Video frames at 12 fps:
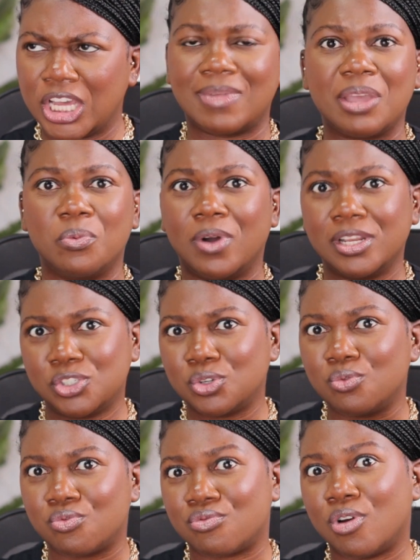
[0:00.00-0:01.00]
I want
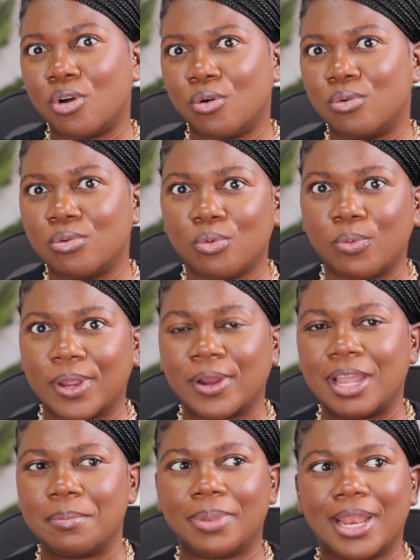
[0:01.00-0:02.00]
to grow
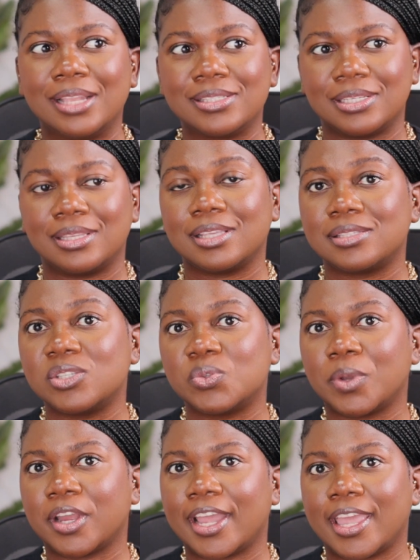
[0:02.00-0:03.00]
where I'm planted. This
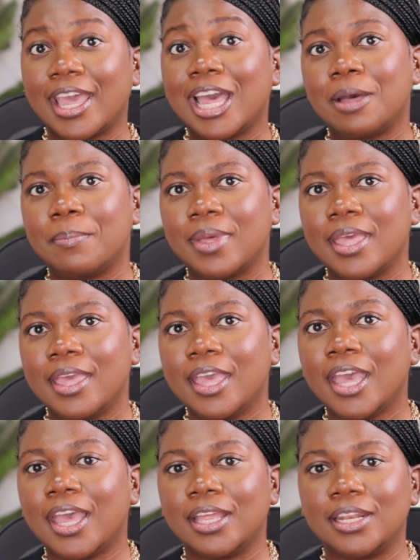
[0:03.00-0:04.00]
is where I am.
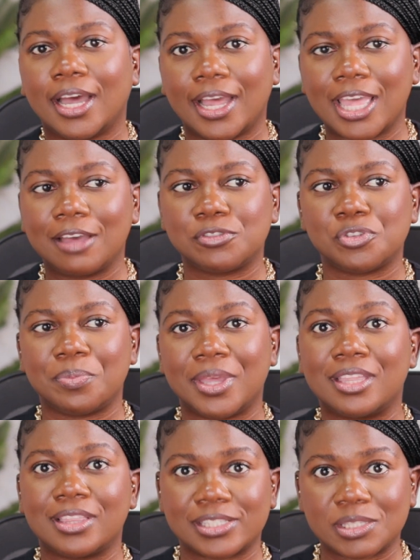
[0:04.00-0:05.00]
And I have to
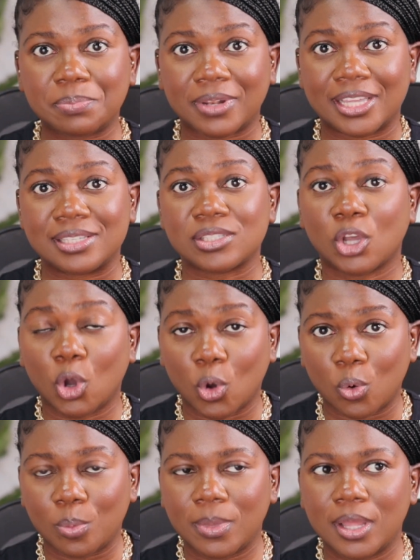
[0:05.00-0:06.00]
make this place
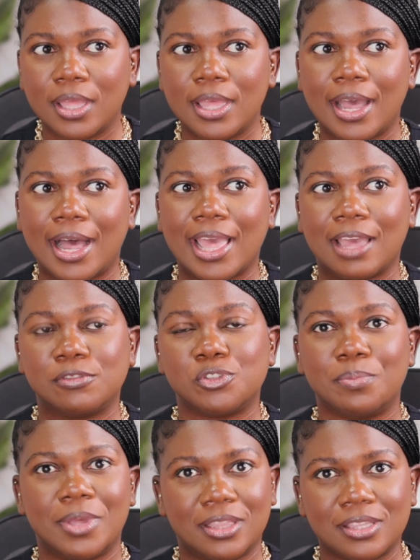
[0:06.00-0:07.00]
home. I have
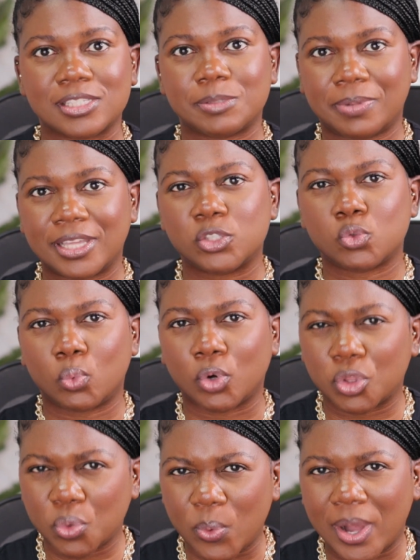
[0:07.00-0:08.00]
to make this place
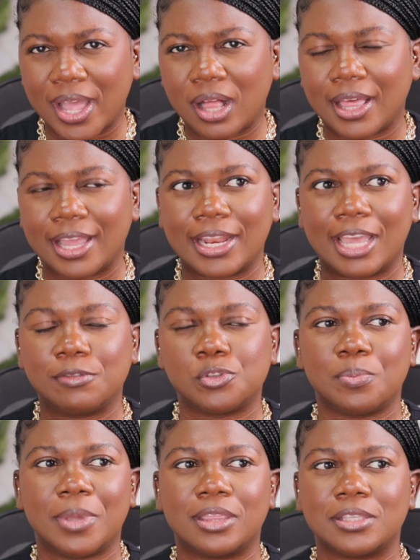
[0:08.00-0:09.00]
worthwhile. And I have
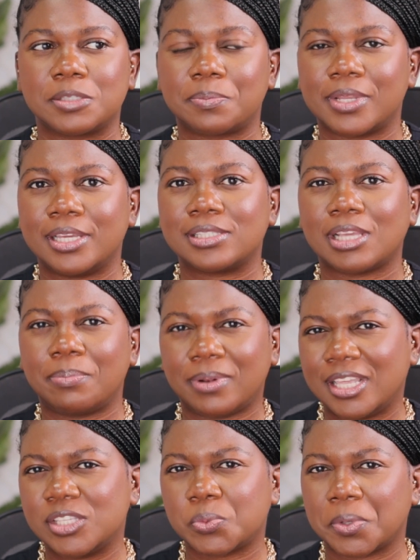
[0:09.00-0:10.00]
to make this place a
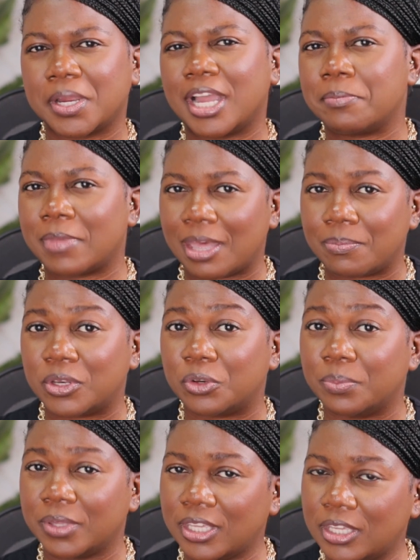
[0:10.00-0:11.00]
place where I'm happy
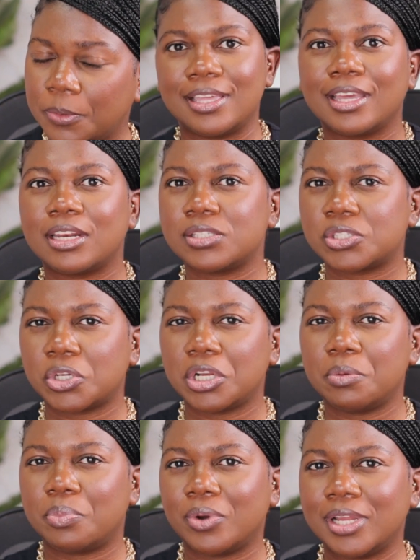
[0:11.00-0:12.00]
to be. I think at a
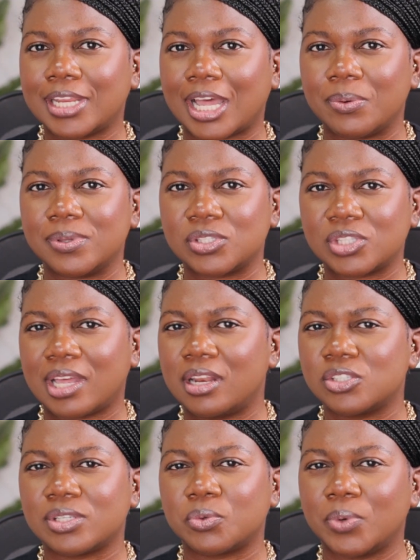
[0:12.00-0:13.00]
certain point, I was
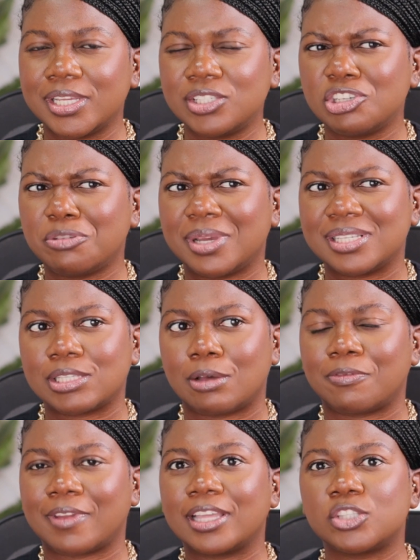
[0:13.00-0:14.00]
starting to question
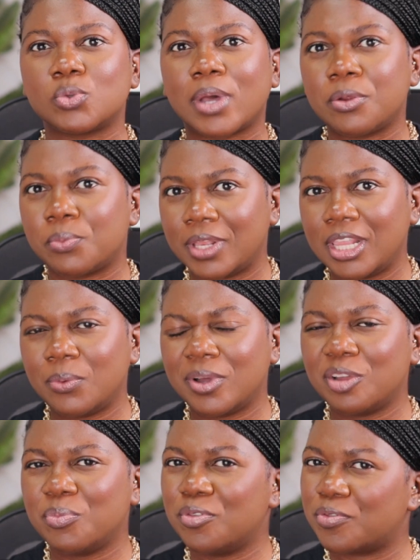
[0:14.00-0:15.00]
myself, like, do I really
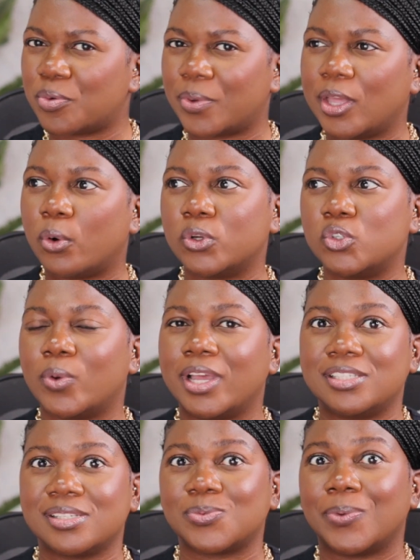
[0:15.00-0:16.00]
want to move away or do
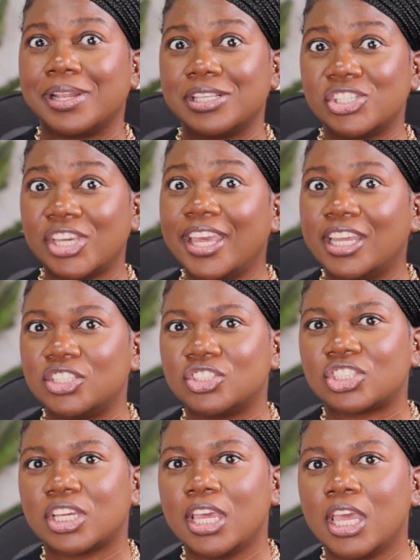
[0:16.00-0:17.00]
I just want
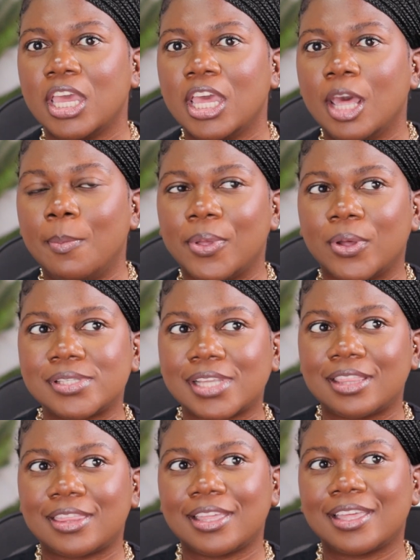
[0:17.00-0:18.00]
change? Because
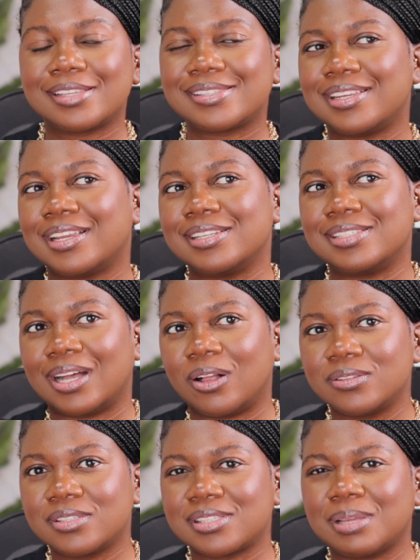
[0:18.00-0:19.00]
I think as an
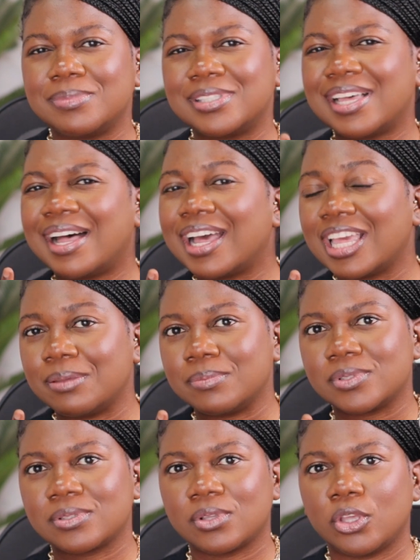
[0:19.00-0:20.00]
adult,
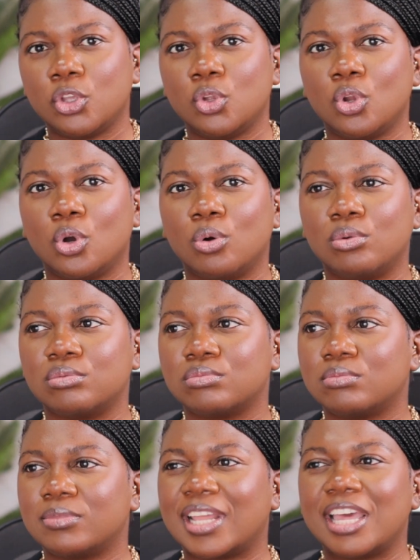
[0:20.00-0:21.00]
sometimes, you
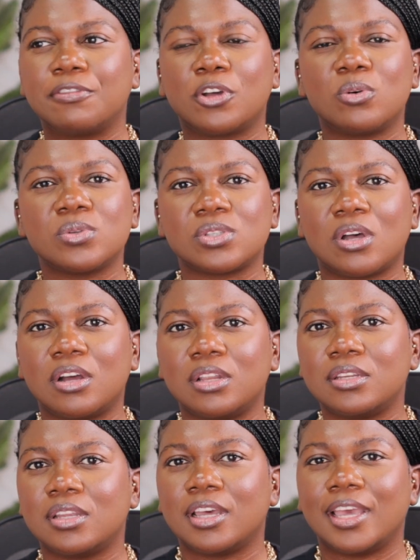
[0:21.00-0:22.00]
know, life goes
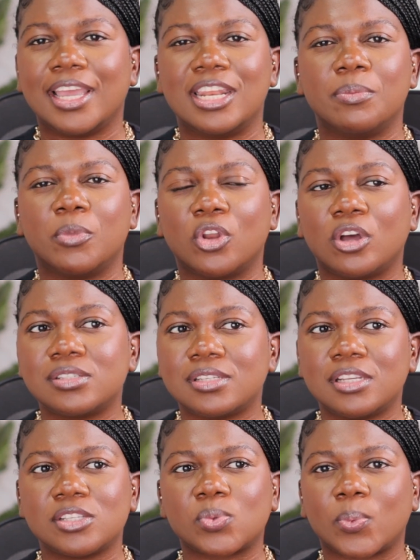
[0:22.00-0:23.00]
on in a
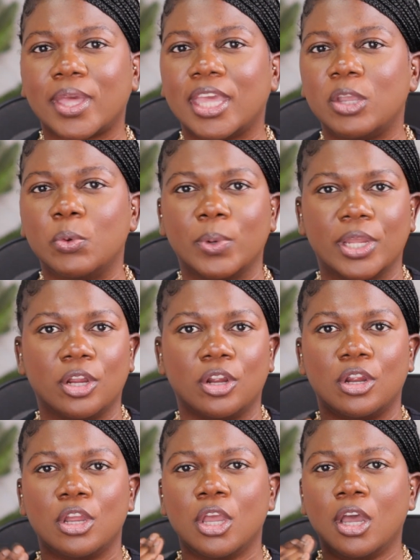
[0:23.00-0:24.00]
monotonous way
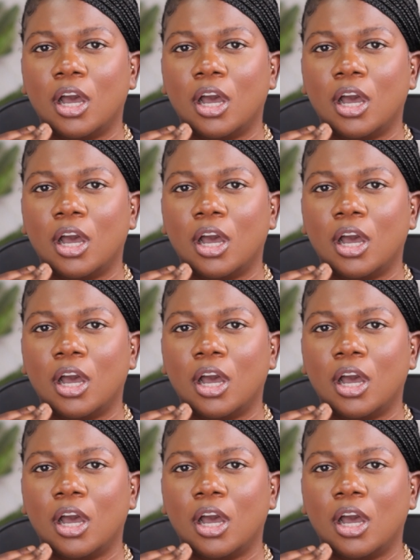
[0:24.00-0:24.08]
where